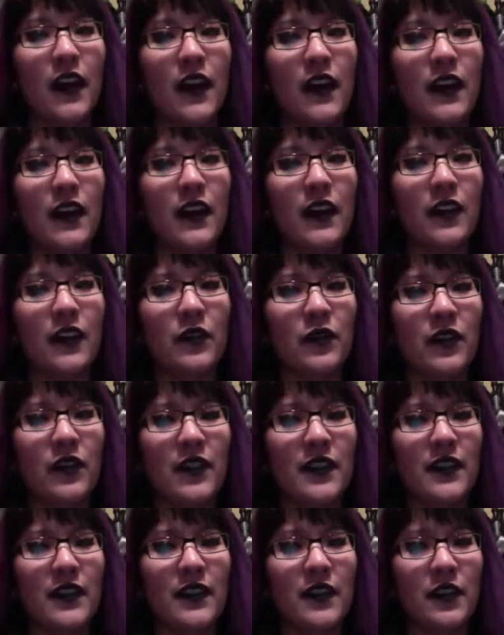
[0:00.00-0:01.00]
In
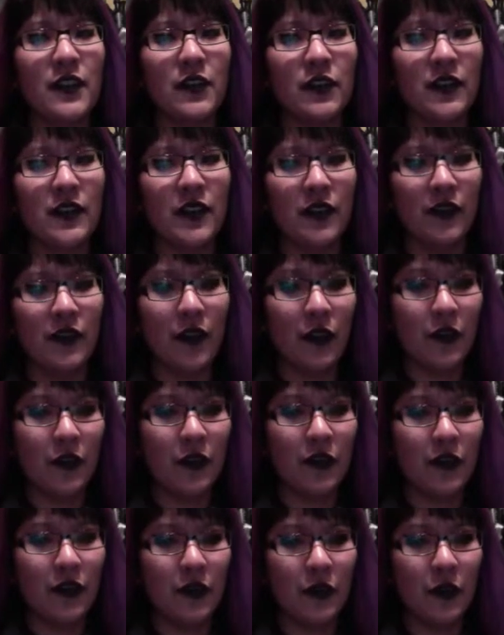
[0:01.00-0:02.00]
recent years, I've
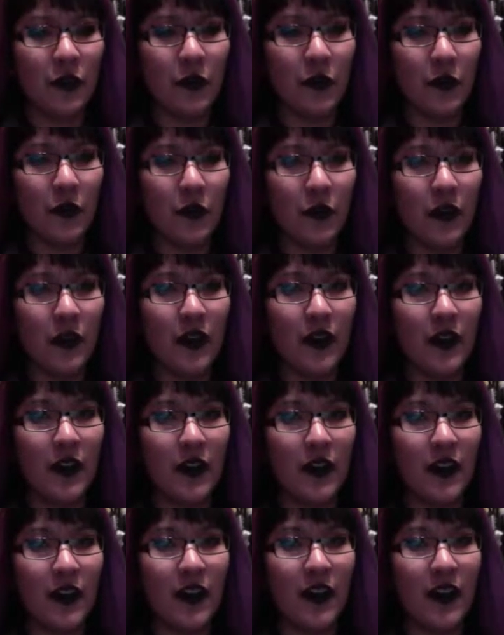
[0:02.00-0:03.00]
also
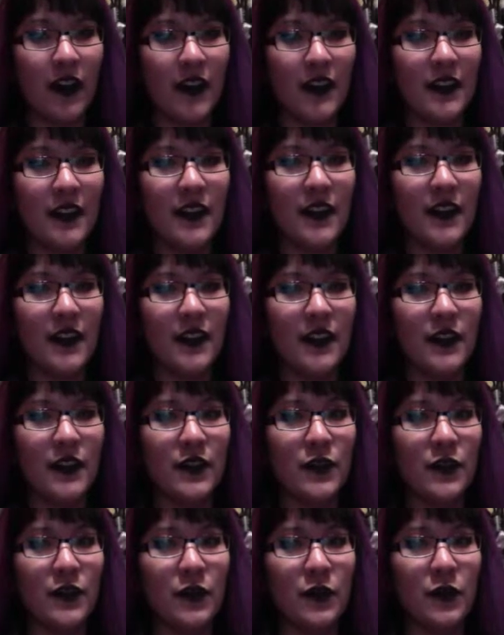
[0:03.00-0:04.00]
gotten
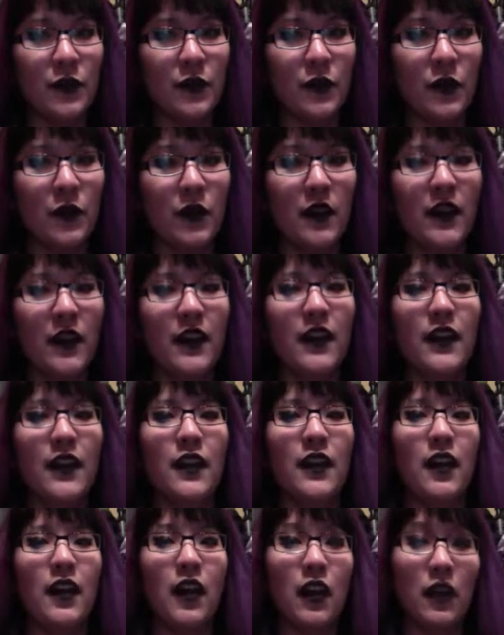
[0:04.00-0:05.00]
into
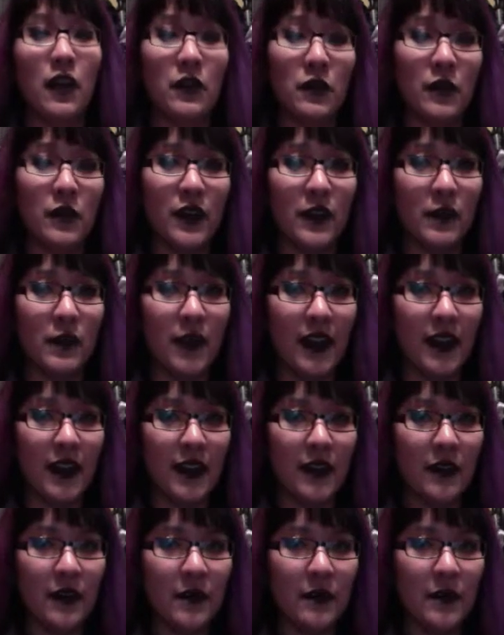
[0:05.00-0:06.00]
Halloween
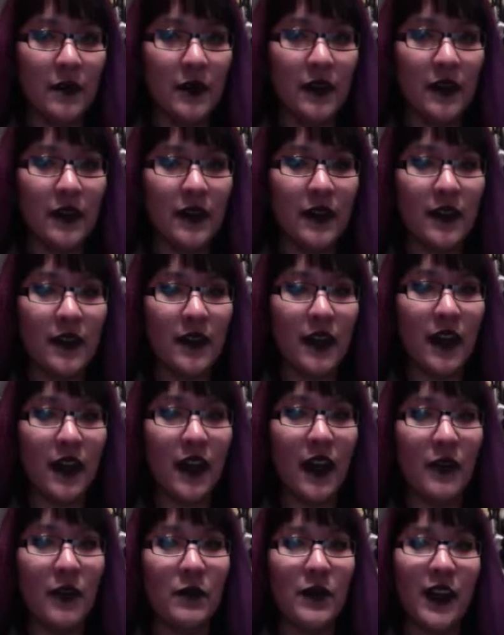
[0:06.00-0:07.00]
makeup.
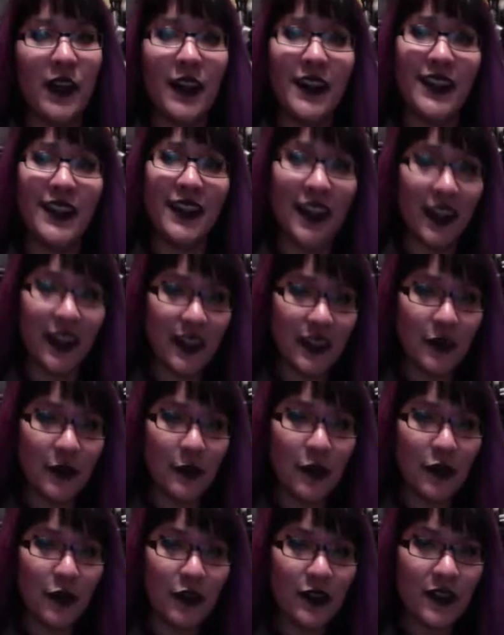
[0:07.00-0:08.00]
I'm not an
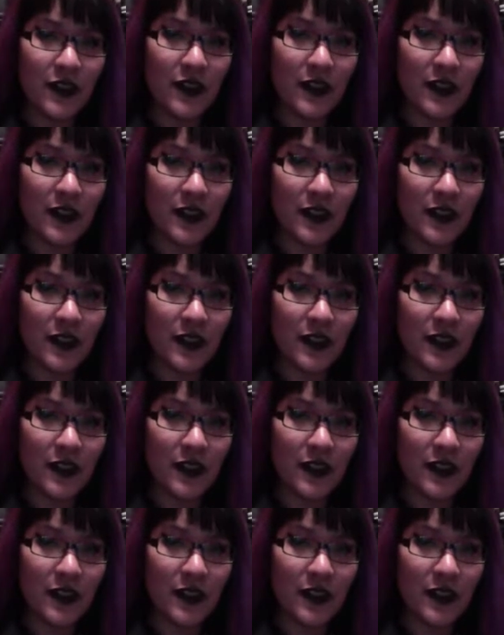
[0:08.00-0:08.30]
expert.